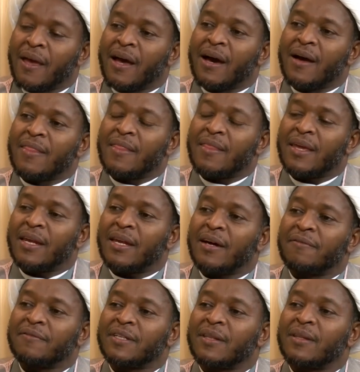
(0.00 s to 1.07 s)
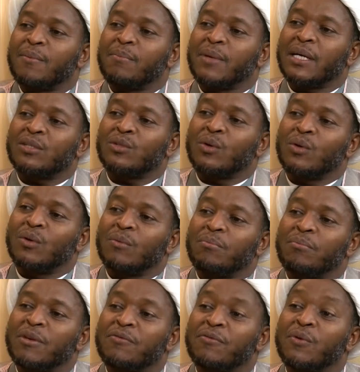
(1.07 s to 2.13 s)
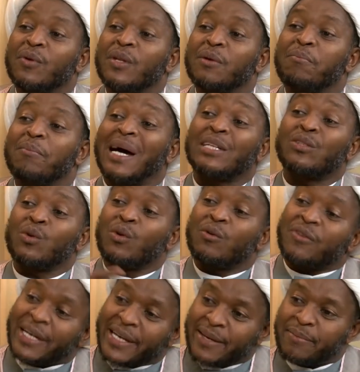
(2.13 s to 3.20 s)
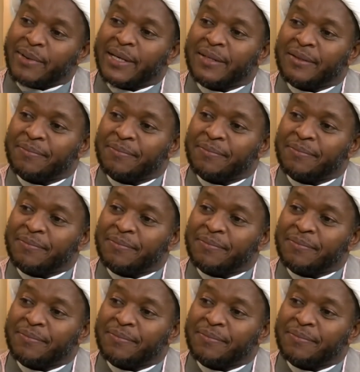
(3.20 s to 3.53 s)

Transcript: And then after the battle, before the battle of Khaybar,